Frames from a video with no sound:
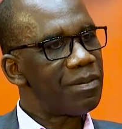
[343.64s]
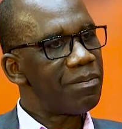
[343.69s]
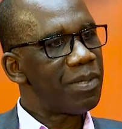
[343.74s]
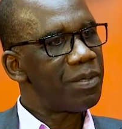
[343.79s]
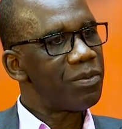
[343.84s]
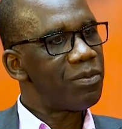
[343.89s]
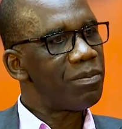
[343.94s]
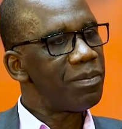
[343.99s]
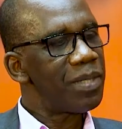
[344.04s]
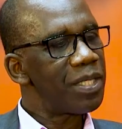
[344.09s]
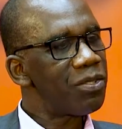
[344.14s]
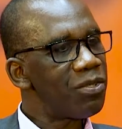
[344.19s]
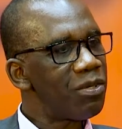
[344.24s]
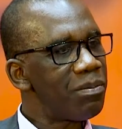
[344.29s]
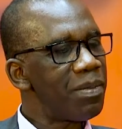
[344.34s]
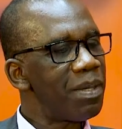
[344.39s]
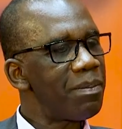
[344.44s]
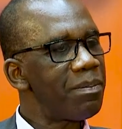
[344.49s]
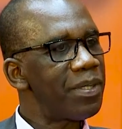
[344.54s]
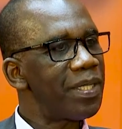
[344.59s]
but we must
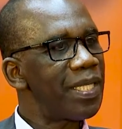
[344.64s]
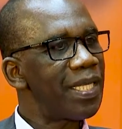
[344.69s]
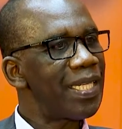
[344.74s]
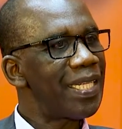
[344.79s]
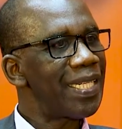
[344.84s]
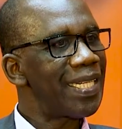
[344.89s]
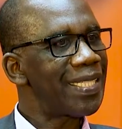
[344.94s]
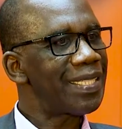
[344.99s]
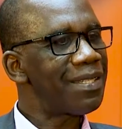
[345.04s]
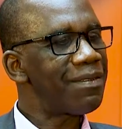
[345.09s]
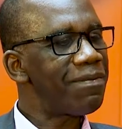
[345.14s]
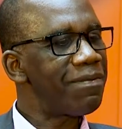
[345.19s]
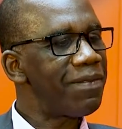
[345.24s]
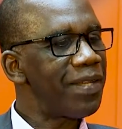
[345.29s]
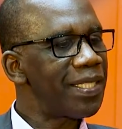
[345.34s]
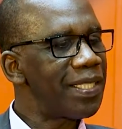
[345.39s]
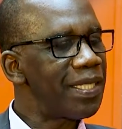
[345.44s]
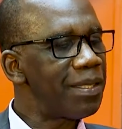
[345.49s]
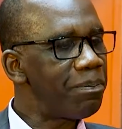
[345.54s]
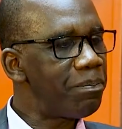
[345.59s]
remember that it has
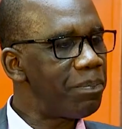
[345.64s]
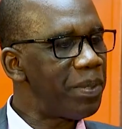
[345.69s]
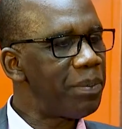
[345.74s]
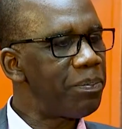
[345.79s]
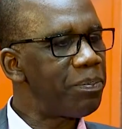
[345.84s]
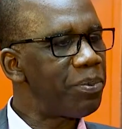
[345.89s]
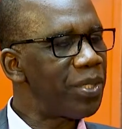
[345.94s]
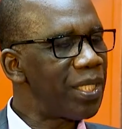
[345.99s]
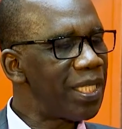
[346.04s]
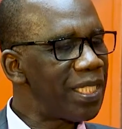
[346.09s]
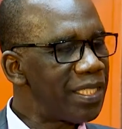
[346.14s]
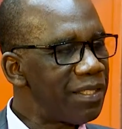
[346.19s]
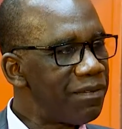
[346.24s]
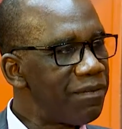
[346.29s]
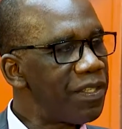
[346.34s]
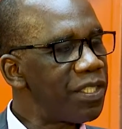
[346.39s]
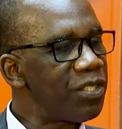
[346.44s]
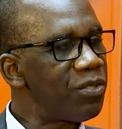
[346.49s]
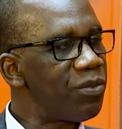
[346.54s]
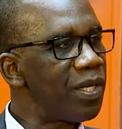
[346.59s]
affected people
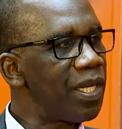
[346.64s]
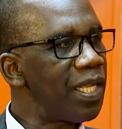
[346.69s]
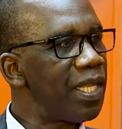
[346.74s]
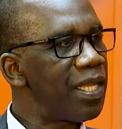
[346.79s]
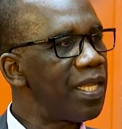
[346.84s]
individually.